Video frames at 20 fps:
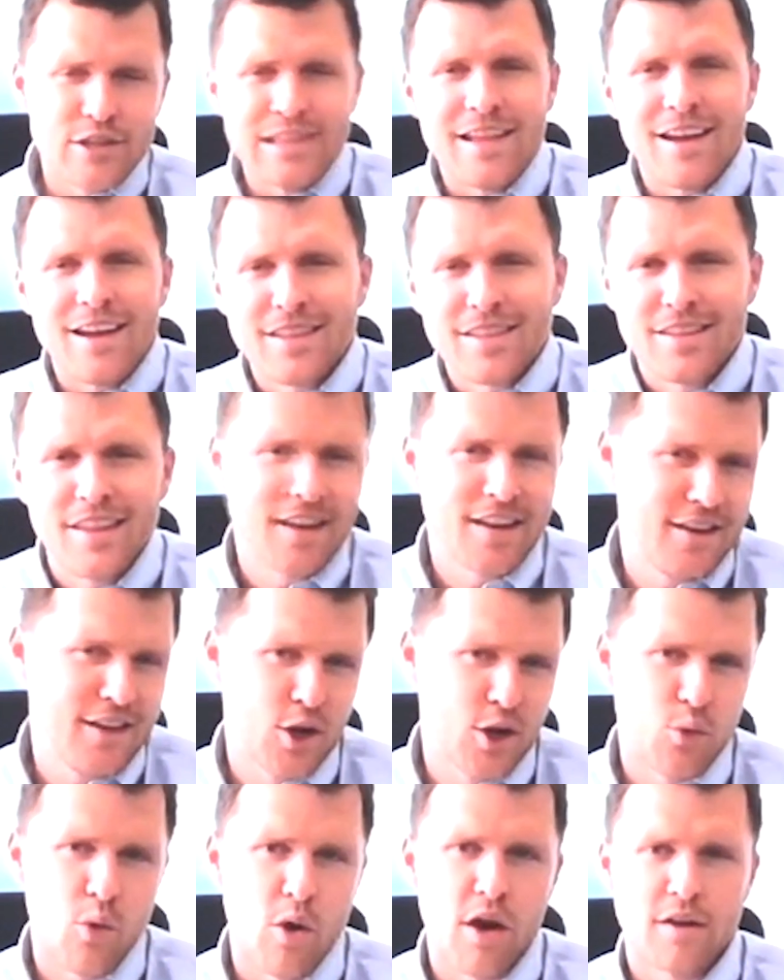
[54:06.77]
There's luck
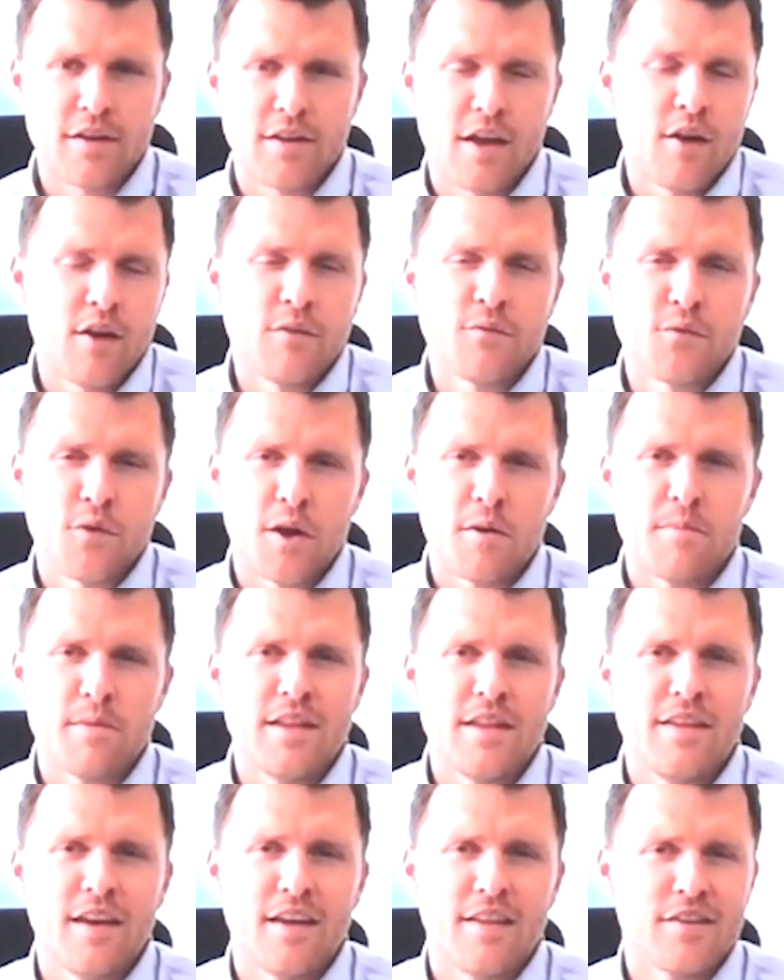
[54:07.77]
that deer walked out in
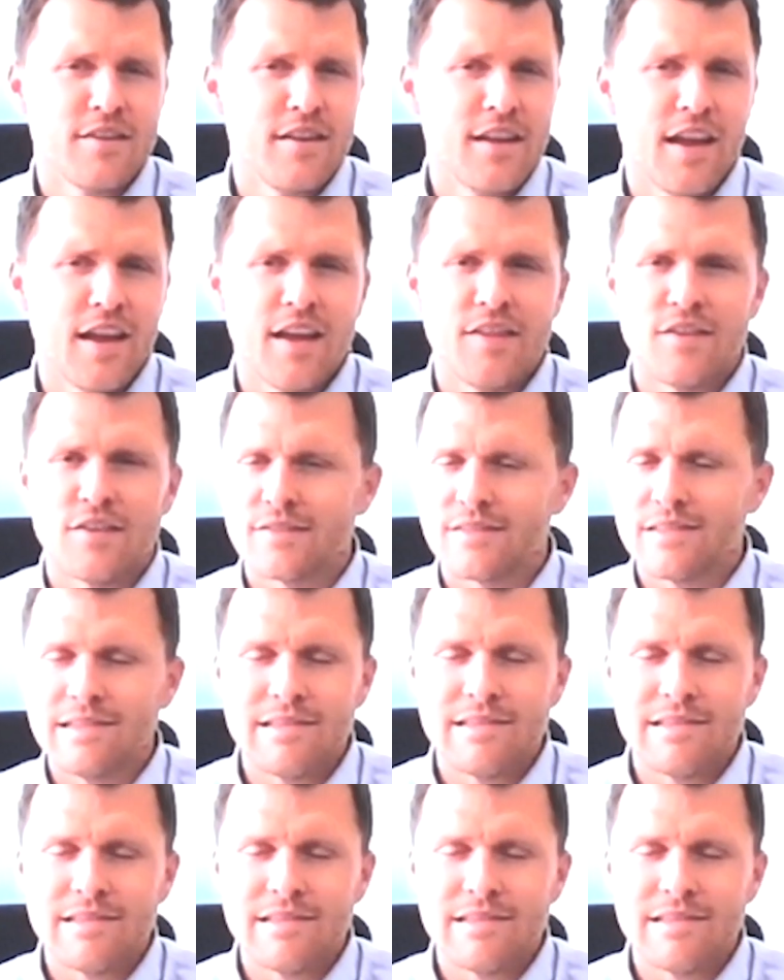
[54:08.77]
front of me the other day,